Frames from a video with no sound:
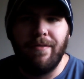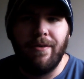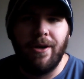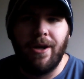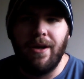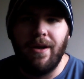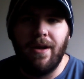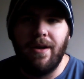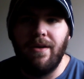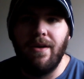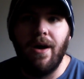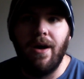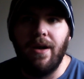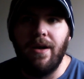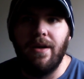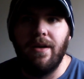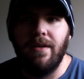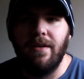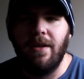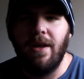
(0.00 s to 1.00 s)
The fucking
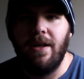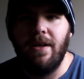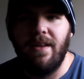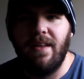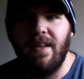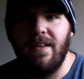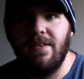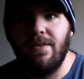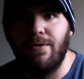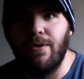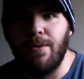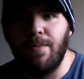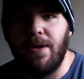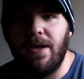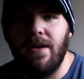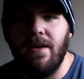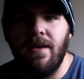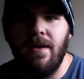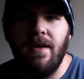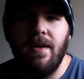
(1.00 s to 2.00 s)
nun, yeah, that's
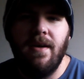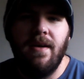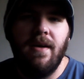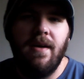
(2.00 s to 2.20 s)
creepy.